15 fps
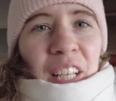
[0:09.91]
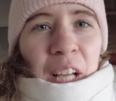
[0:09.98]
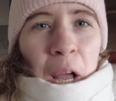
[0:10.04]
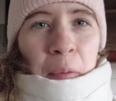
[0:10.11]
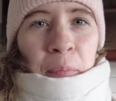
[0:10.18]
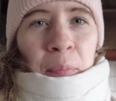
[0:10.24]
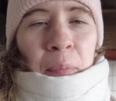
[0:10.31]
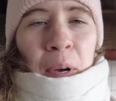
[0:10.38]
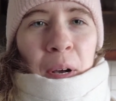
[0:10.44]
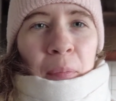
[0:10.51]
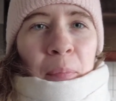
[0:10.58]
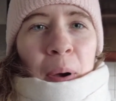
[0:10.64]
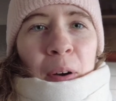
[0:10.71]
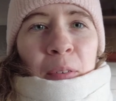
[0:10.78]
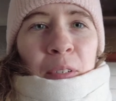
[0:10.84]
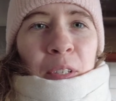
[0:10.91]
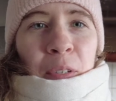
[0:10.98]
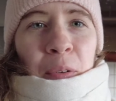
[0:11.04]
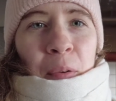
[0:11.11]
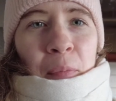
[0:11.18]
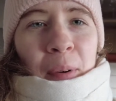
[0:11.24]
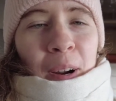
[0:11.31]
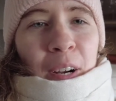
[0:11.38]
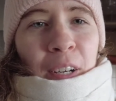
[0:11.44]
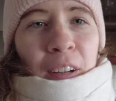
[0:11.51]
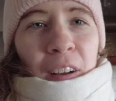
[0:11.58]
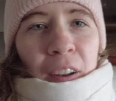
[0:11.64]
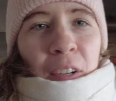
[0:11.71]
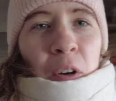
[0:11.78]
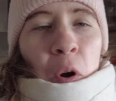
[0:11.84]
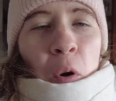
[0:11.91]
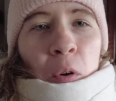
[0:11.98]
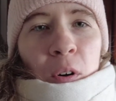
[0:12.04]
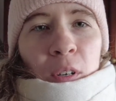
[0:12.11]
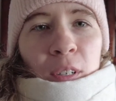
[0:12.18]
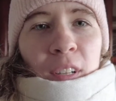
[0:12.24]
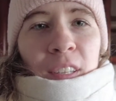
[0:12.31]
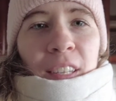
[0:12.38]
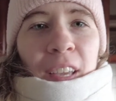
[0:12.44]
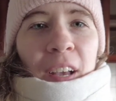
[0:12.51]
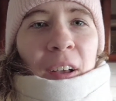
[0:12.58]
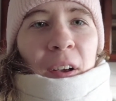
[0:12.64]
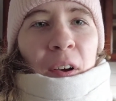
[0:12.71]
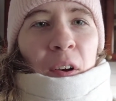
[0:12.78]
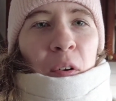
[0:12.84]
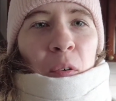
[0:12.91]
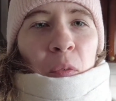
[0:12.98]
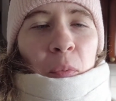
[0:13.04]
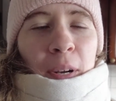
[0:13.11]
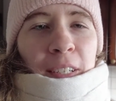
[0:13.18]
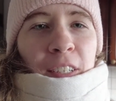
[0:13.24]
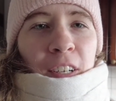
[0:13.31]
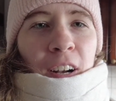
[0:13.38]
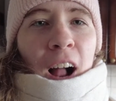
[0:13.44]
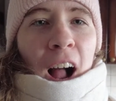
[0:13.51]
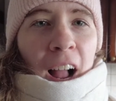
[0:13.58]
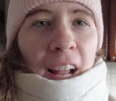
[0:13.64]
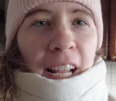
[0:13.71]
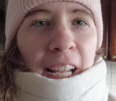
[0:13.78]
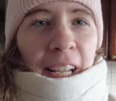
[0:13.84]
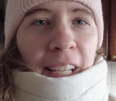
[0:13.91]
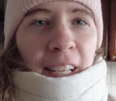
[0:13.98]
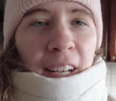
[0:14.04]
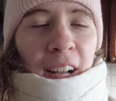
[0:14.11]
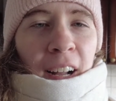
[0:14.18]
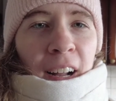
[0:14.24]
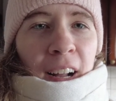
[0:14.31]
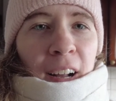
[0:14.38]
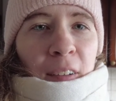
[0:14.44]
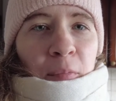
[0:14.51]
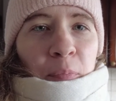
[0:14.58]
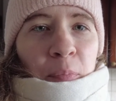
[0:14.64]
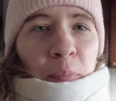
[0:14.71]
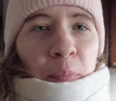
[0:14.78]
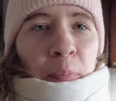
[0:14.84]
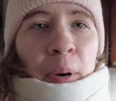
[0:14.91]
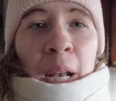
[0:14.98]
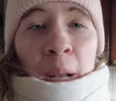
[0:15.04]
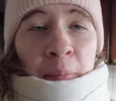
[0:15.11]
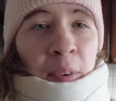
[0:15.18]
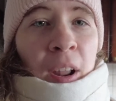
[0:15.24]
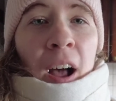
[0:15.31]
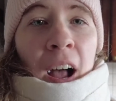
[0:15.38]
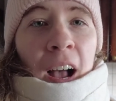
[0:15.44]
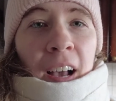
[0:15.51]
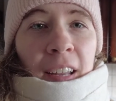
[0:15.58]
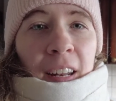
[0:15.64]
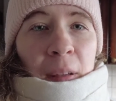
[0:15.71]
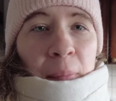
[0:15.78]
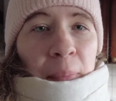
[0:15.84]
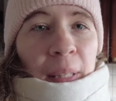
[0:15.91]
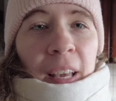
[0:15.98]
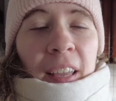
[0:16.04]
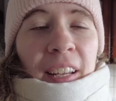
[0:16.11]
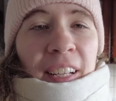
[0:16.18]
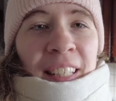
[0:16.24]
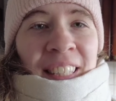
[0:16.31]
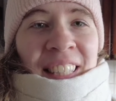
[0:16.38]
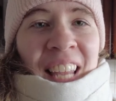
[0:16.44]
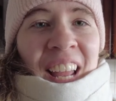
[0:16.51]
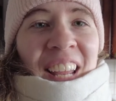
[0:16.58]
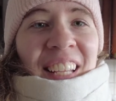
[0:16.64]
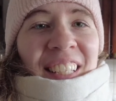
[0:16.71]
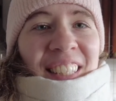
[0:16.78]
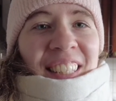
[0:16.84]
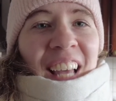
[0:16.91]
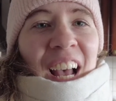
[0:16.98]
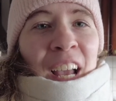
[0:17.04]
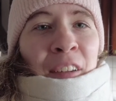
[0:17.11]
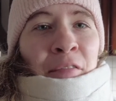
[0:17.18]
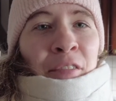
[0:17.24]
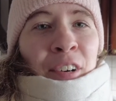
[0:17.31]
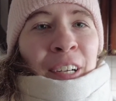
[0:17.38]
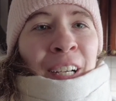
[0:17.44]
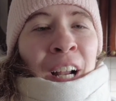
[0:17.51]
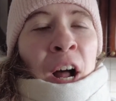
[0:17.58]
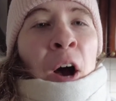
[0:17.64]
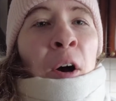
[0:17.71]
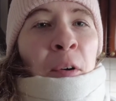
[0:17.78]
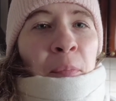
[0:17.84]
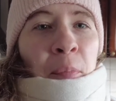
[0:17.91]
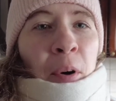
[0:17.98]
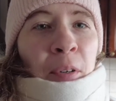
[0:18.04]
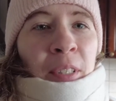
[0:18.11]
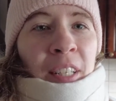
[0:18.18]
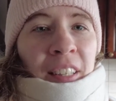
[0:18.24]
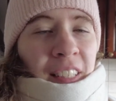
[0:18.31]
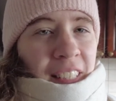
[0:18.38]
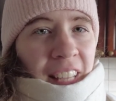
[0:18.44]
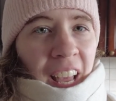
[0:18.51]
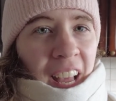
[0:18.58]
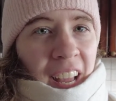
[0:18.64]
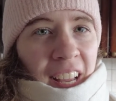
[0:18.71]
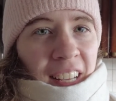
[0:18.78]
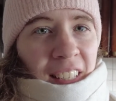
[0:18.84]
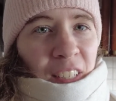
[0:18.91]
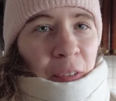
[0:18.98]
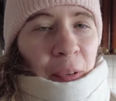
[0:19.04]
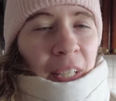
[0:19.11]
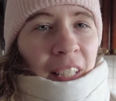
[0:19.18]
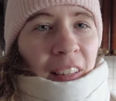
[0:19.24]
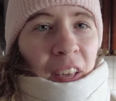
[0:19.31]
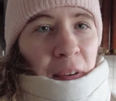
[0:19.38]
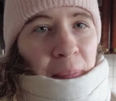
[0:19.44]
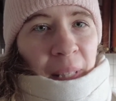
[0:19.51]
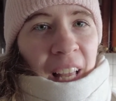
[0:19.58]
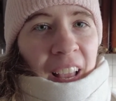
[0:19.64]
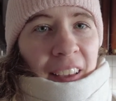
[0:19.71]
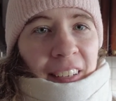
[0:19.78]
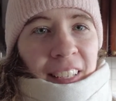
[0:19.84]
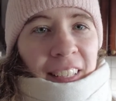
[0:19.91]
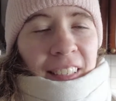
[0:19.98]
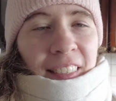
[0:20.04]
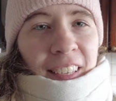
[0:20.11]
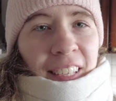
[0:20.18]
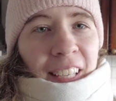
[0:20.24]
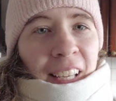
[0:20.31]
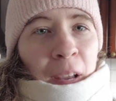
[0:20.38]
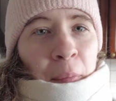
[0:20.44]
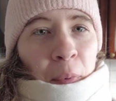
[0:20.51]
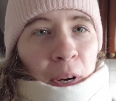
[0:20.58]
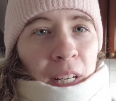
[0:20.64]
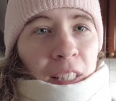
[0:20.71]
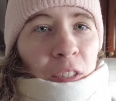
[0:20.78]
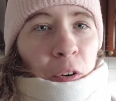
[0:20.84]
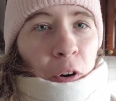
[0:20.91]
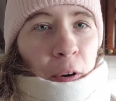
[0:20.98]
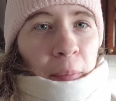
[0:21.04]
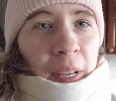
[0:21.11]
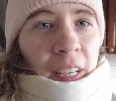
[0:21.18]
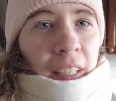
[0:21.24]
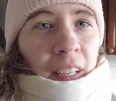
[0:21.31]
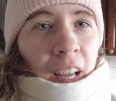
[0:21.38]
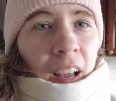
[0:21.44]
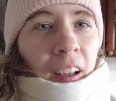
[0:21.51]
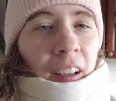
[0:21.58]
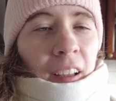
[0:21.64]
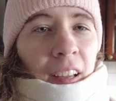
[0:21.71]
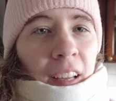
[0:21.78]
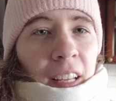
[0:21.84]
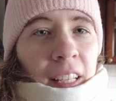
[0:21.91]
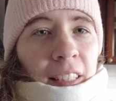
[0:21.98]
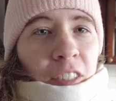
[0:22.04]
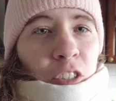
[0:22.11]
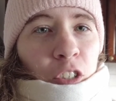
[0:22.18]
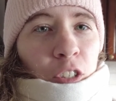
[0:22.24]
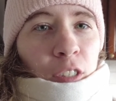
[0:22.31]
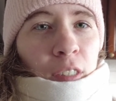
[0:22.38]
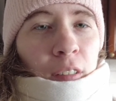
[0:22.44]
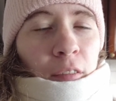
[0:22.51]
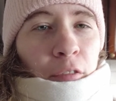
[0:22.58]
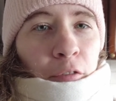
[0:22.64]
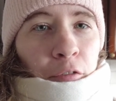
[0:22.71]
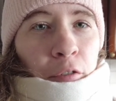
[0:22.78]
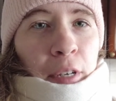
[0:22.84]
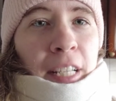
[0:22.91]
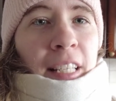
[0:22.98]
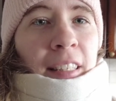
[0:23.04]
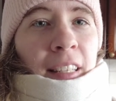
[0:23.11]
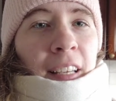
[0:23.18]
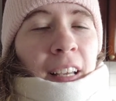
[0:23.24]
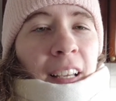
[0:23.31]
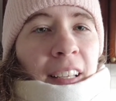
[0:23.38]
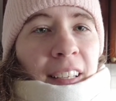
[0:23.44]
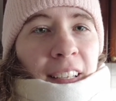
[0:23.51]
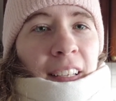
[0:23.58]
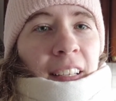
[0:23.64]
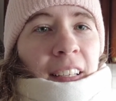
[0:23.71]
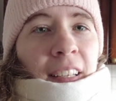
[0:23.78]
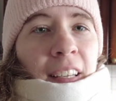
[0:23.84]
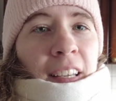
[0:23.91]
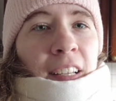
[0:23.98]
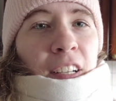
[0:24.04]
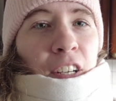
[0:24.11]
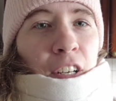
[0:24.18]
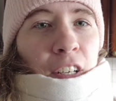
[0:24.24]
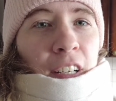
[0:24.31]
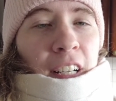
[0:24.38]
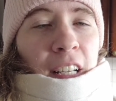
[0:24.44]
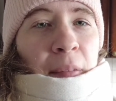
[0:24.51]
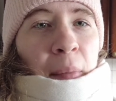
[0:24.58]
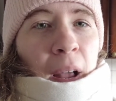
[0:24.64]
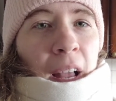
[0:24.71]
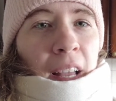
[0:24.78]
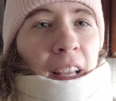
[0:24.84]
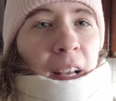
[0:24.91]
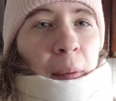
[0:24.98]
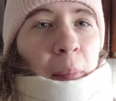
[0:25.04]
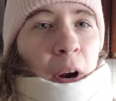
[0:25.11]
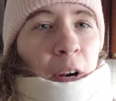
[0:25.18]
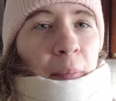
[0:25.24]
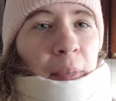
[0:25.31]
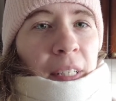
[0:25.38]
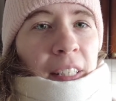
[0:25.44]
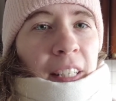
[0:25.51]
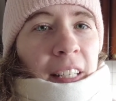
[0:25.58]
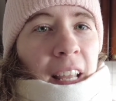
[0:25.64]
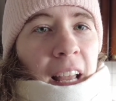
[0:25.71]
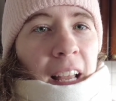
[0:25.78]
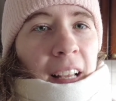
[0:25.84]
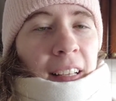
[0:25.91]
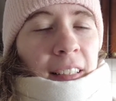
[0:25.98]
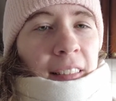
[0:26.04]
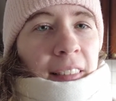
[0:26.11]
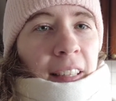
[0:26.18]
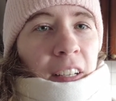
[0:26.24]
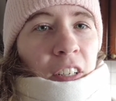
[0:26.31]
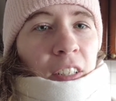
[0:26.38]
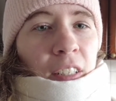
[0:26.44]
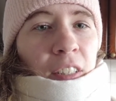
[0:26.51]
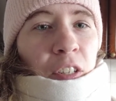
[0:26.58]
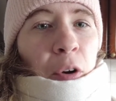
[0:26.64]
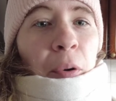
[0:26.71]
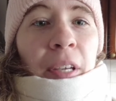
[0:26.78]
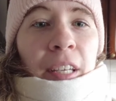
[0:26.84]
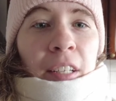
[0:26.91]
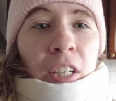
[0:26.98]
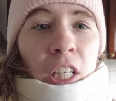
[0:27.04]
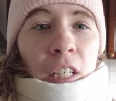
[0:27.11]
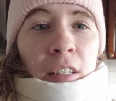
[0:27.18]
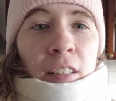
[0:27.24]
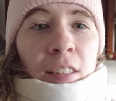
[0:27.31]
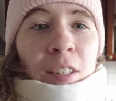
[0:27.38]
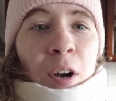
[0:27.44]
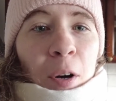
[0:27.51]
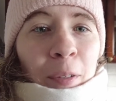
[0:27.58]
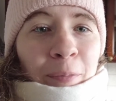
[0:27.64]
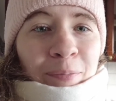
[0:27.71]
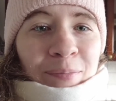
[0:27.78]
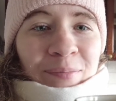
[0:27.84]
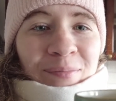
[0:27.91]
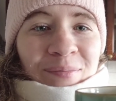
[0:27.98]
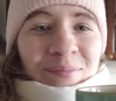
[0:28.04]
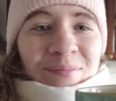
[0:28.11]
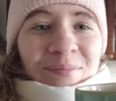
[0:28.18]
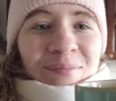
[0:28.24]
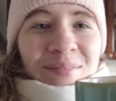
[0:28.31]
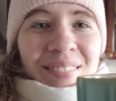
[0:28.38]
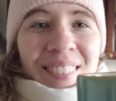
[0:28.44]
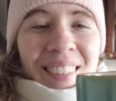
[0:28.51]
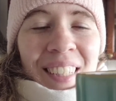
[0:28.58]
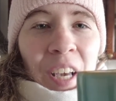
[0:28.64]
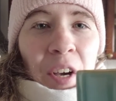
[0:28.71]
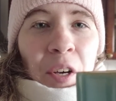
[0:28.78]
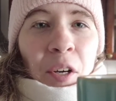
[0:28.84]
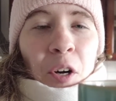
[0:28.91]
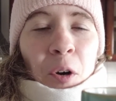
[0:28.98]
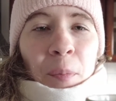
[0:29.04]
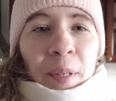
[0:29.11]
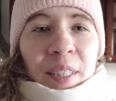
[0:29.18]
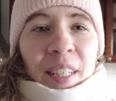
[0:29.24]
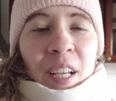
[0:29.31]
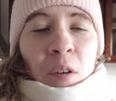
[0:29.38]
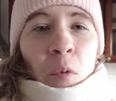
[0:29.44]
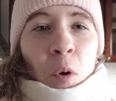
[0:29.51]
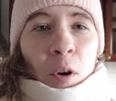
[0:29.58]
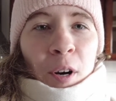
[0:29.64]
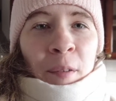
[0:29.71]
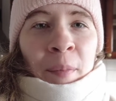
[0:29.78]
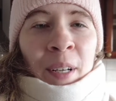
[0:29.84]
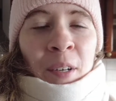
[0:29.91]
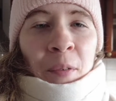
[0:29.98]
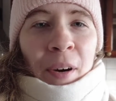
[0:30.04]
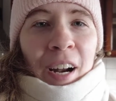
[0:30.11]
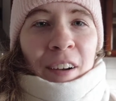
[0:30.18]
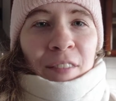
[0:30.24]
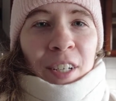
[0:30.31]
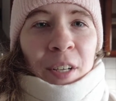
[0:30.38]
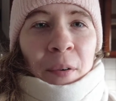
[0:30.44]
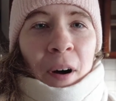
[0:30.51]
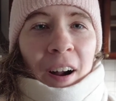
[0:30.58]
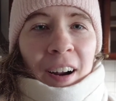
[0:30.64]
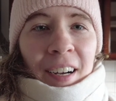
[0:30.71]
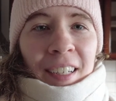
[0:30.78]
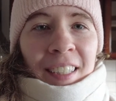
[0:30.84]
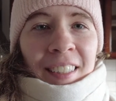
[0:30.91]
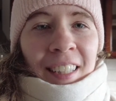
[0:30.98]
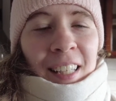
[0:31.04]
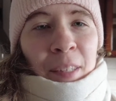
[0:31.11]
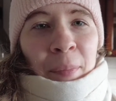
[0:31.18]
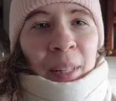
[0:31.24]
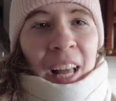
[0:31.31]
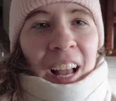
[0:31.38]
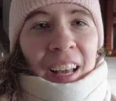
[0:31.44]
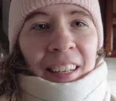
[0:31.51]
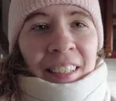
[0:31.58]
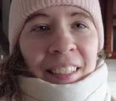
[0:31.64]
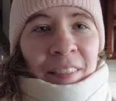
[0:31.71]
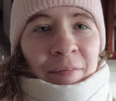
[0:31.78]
I'm about to embark on a cold winter hike, but I'm not. I'm planning on staying inside for most of the day and doing a lot of planning, thinking, and brainstorming. It's just freezing here in my apartment today. There is no heater, so hope you're staying warm wherever you are. Let's plan.